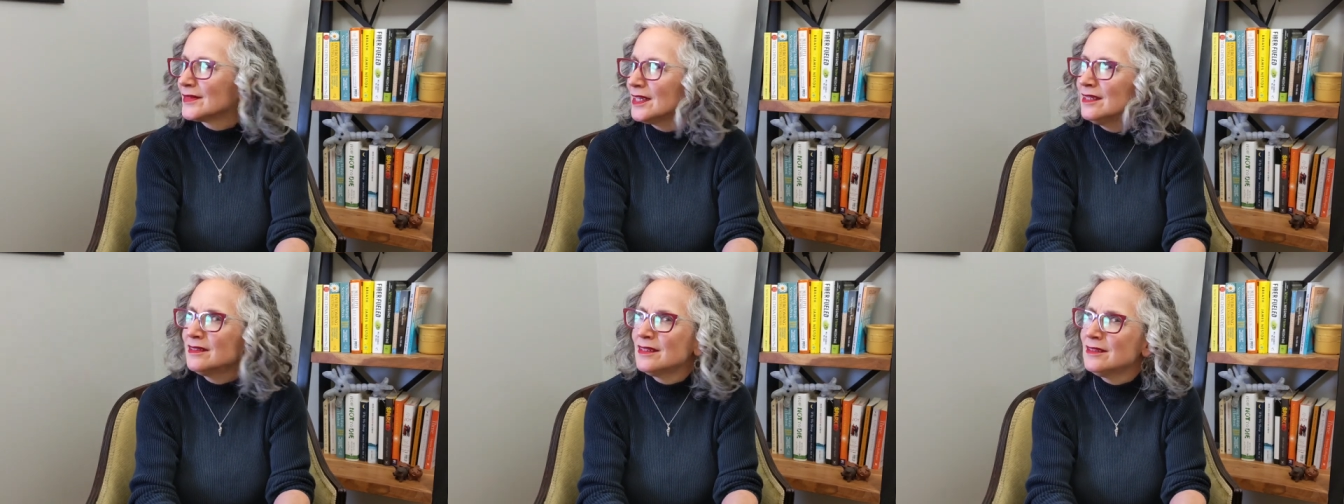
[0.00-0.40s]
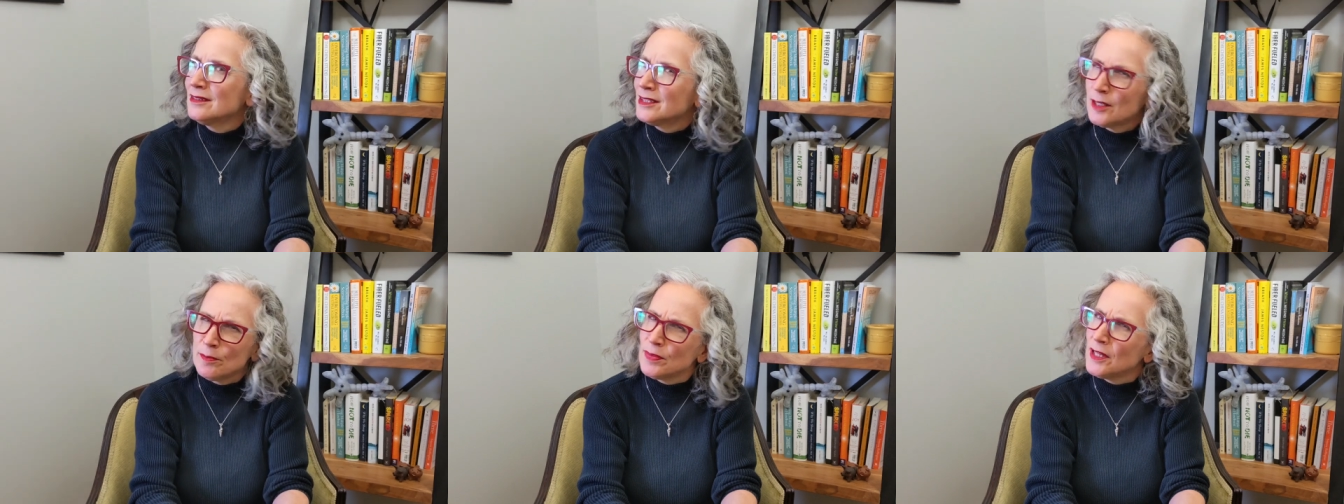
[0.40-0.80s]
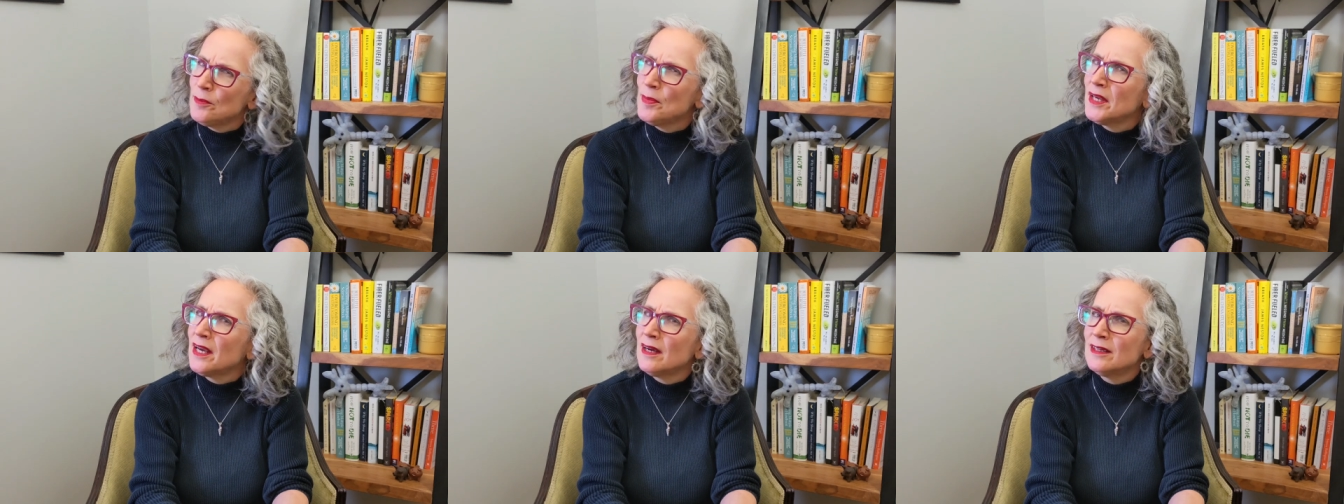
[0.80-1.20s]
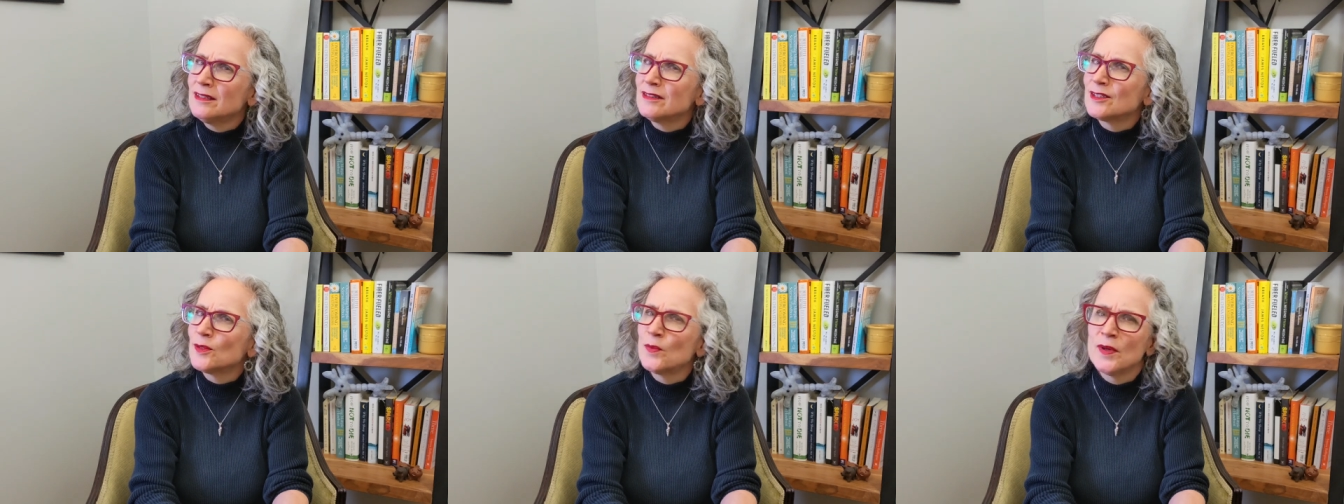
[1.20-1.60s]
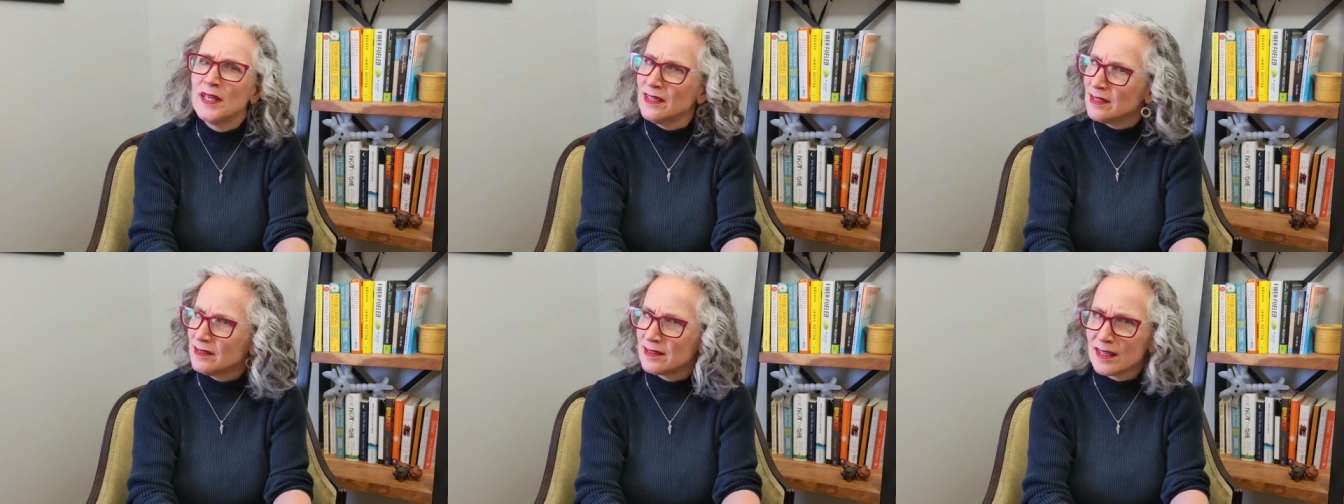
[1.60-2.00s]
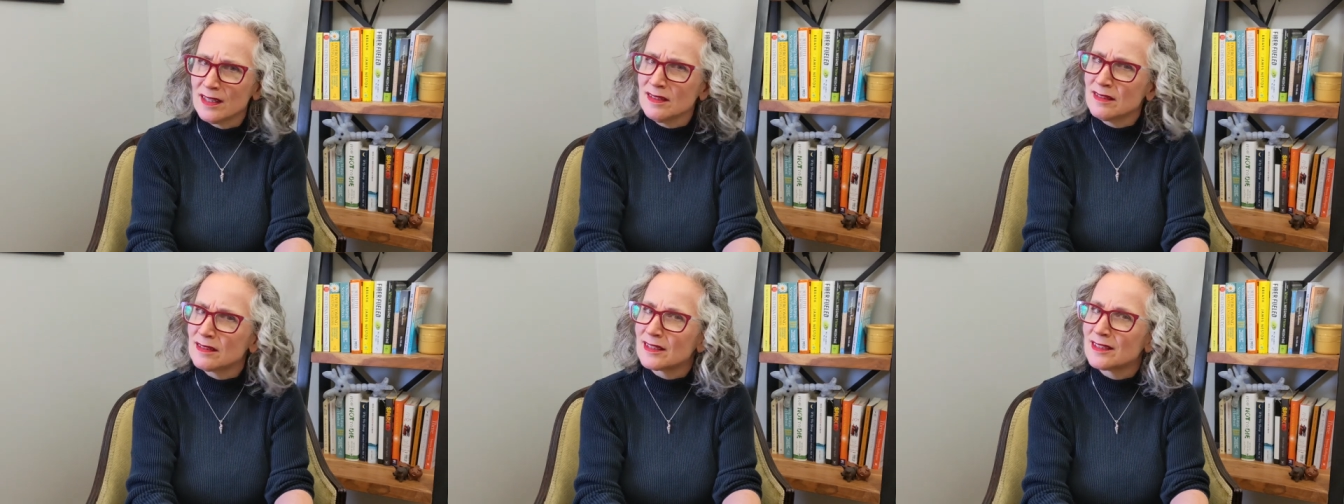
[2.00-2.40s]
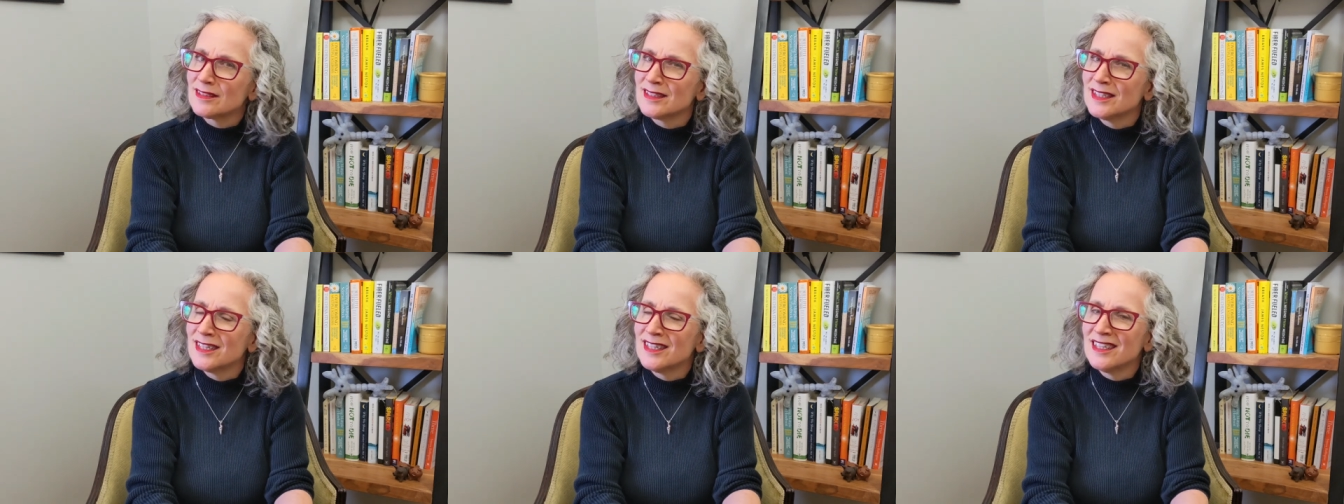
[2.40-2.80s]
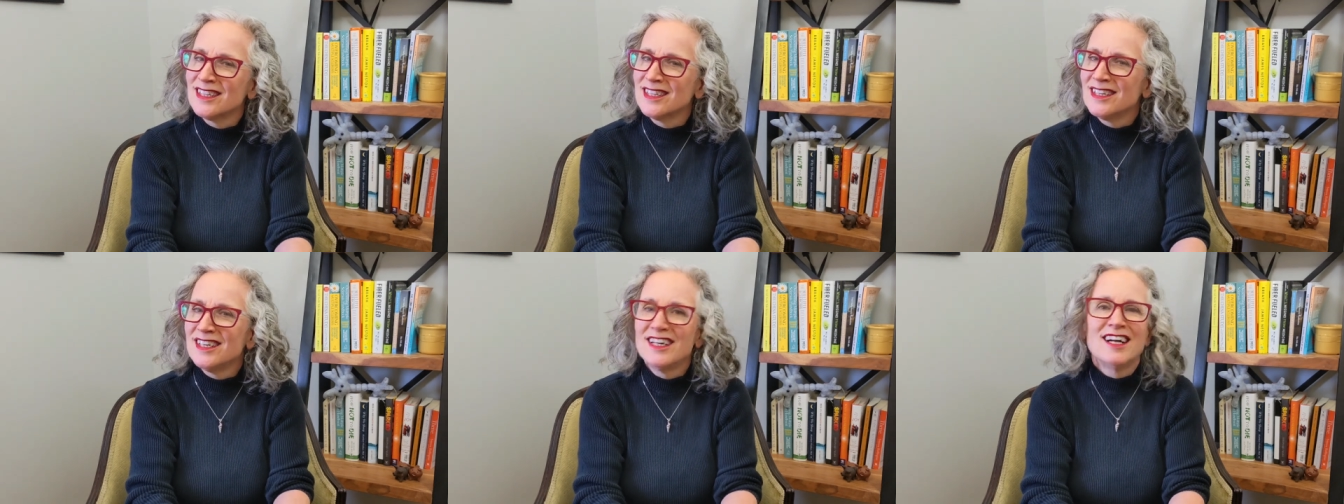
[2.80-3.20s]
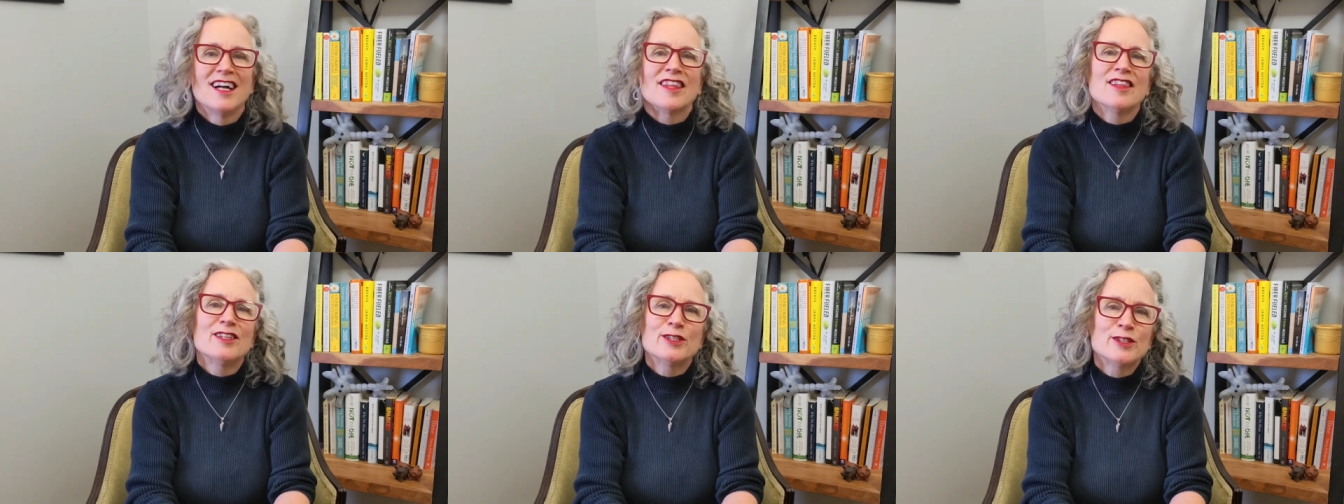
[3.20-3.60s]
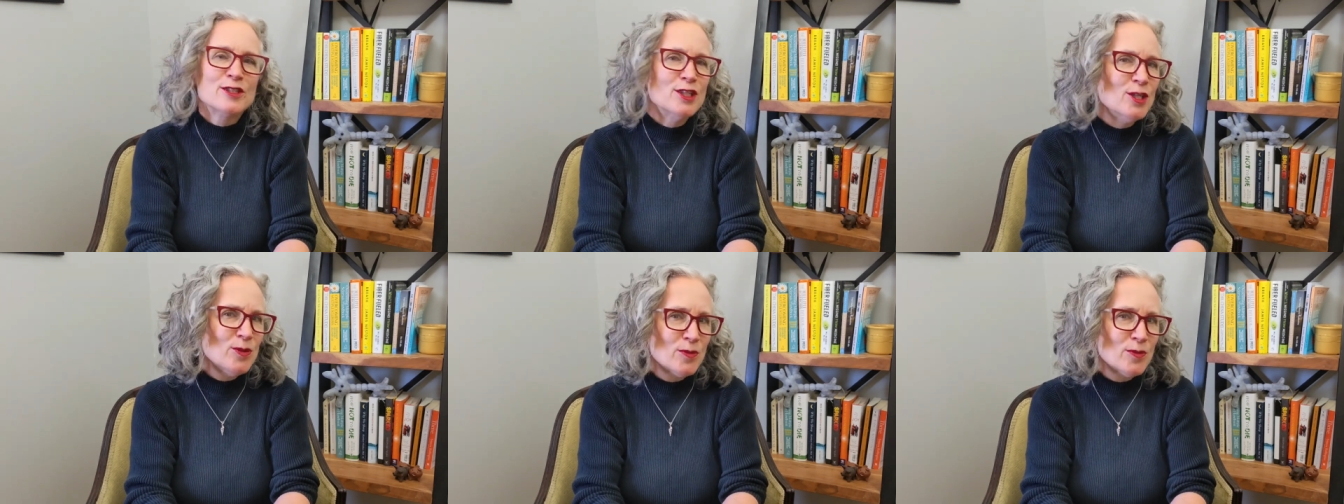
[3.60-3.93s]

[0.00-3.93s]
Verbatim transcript: Is it simply because we exist? There's new